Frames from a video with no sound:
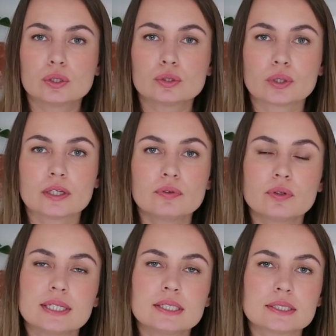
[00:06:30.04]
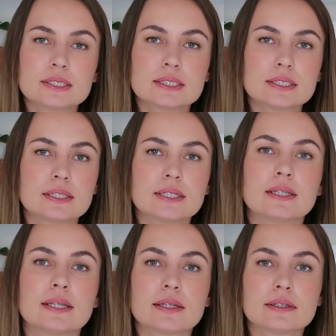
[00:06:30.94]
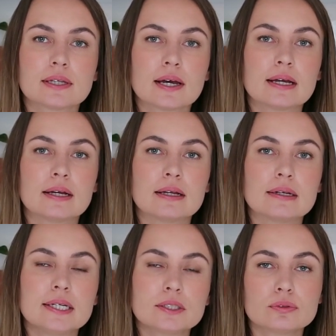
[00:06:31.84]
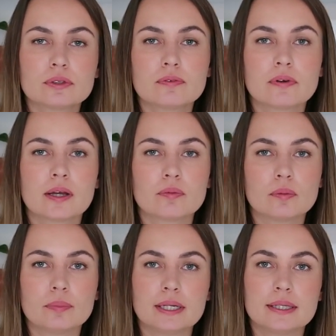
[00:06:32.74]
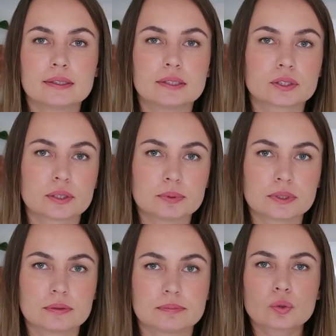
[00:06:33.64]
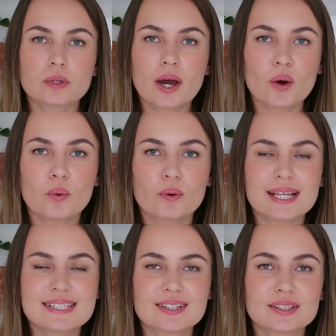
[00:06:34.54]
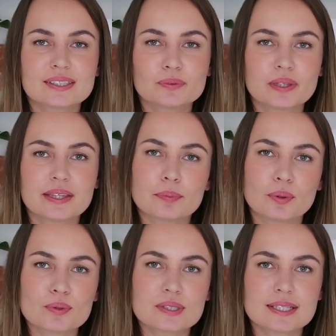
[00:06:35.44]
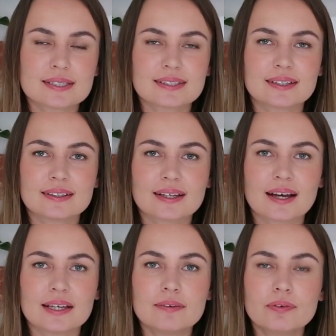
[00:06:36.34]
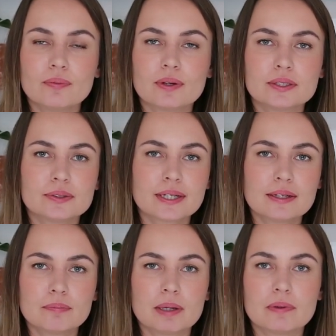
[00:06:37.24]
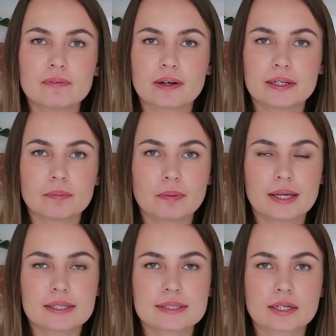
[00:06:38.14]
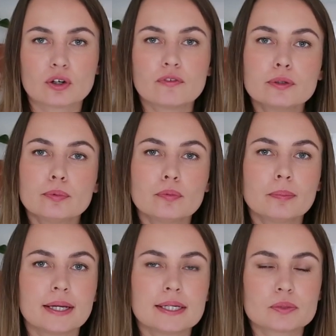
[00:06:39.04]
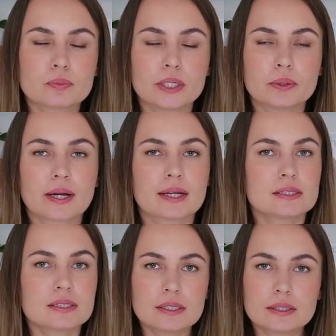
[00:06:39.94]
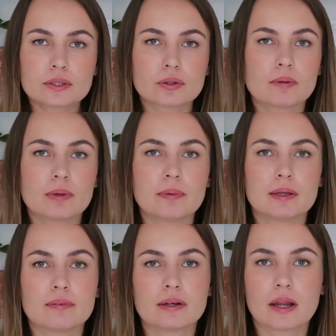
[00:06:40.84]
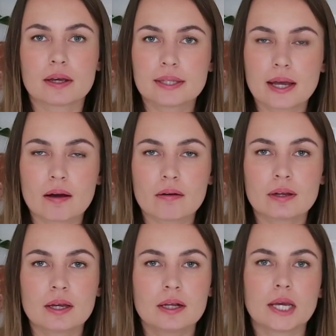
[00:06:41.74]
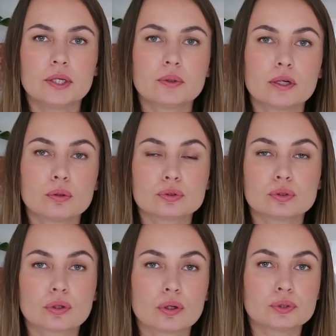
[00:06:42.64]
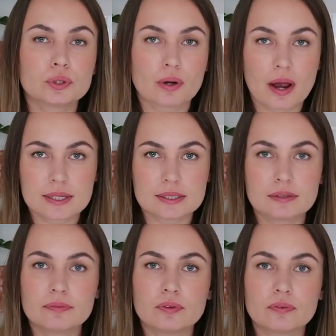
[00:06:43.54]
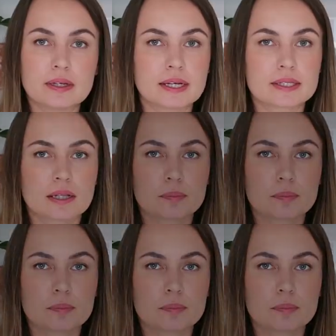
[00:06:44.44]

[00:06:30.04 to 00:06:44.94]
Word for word: So if you're interested then that uh, link to the file will be in the description. So now let's start with the process and uh, if you want you can maybe find a place like comfortable place where you can sit or maybe even lie down and you can also close your eyes if you feel it